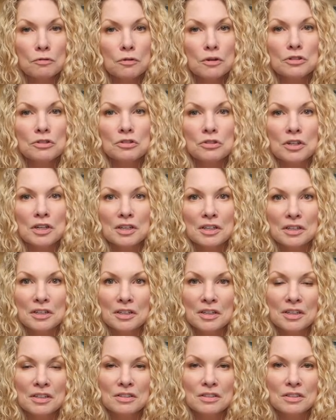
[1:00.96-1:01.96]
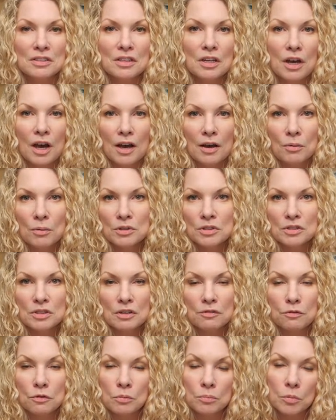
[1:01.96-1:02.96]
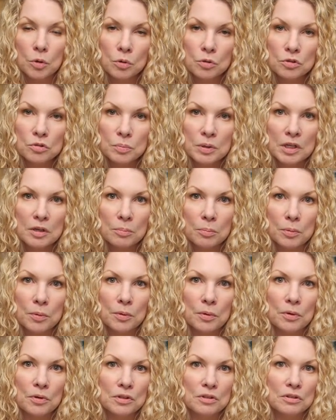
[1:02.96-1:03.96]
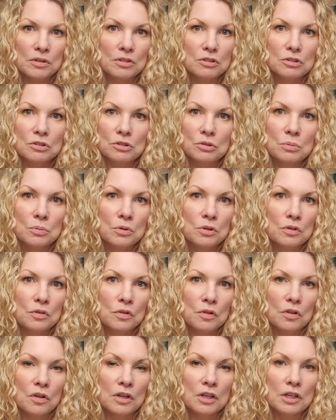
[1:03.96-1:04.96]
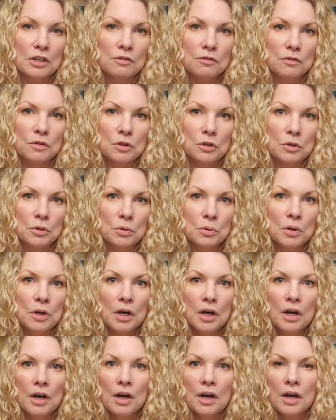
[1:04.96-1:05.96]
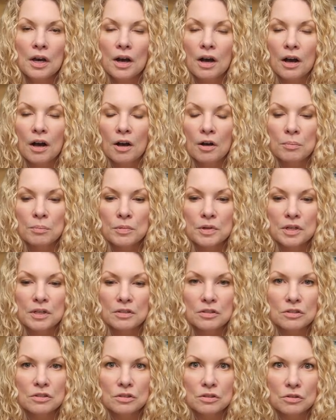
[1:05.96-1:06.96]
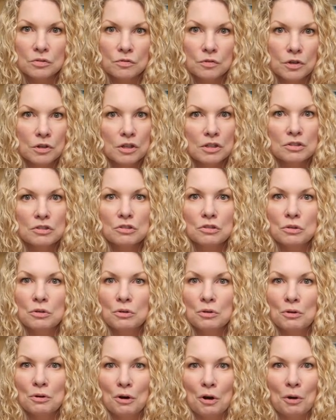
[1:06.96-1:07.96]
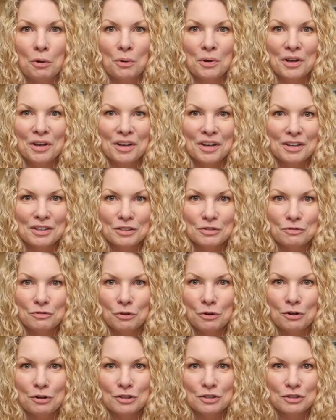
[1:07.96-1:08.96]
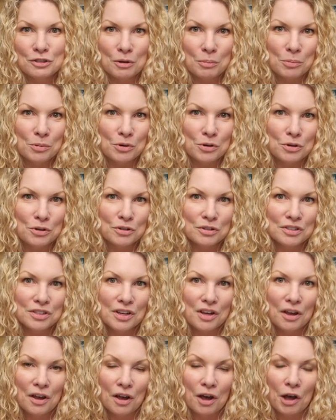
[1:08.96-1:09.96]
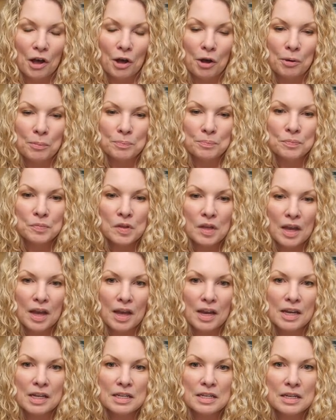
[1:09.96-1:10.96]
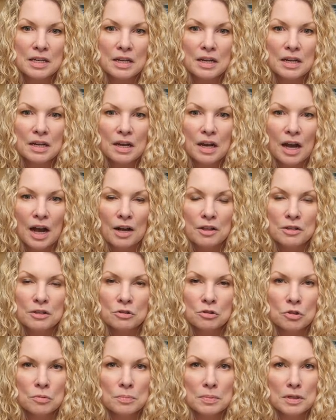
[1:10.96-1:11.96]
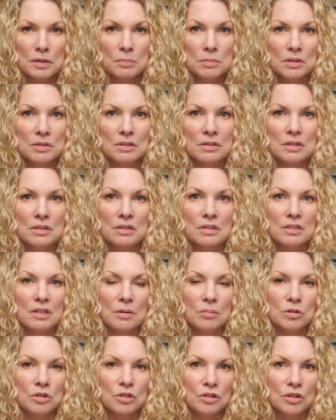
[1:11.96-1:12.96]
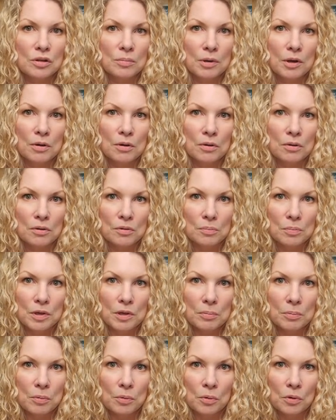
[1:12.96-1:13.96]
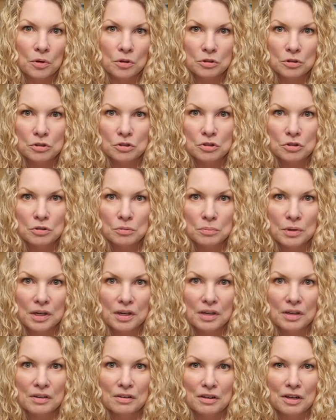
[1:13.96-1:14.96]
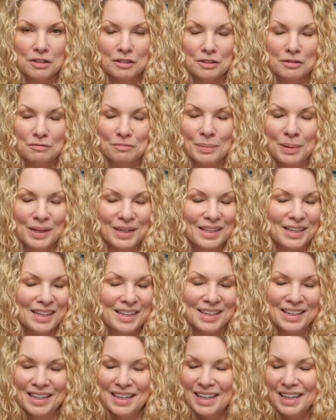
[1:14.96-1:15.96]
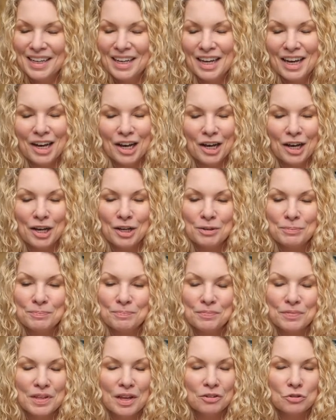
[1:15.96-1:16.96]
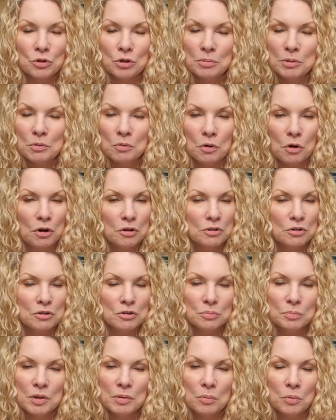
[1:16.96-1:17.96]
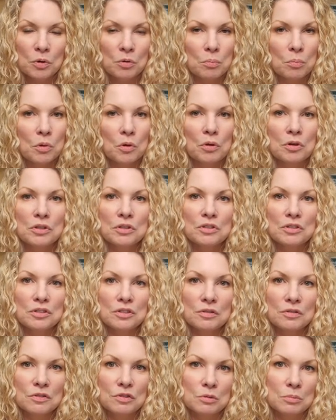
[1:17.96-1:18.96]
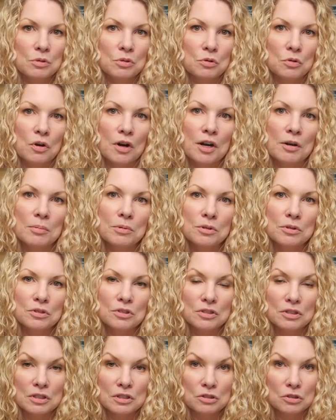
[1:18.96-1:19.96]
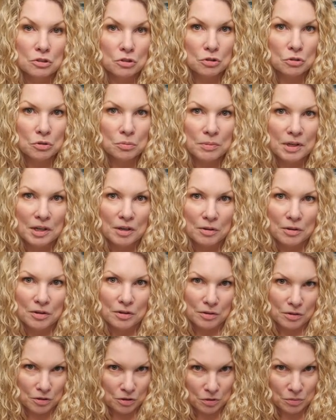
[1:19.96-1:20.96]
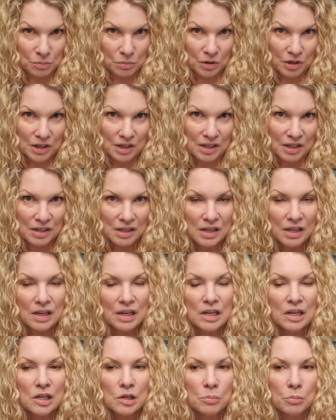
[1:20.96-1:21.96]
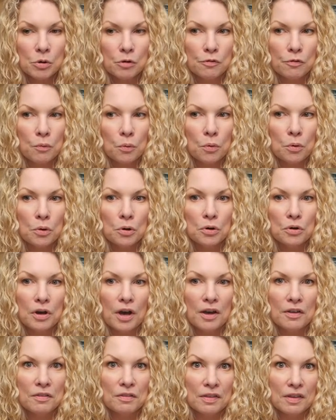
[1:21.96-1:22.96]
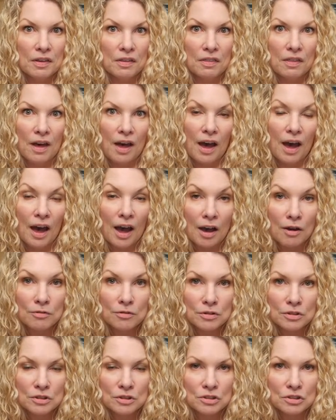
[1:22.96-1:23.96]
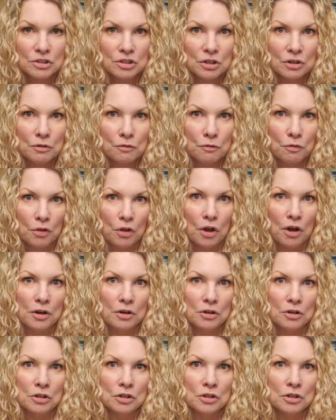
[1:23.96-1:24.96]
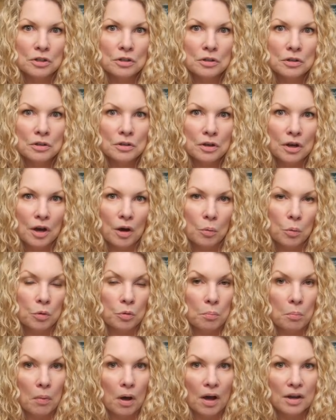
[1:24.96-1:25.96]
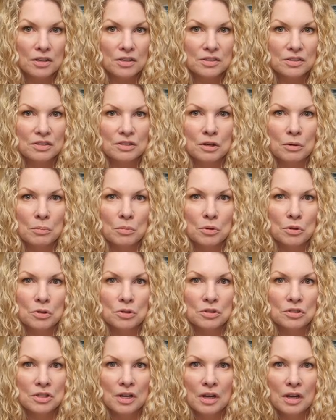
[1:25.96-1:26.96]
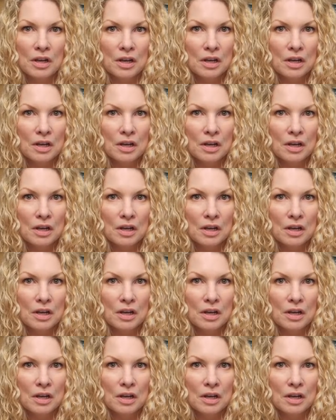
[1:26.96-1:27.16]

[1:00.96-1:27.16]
get frustrated. It's, I would say for most people, unless you're one of the lucky few, um, it's very slow growing as far as numbers. Um, and I think there's a big misconception about people on YouTube making lots of money. Um, don't get me wrong, there's people with millions of subscribers that do make good money, but for I think the average vlogger uh, with modest numbers,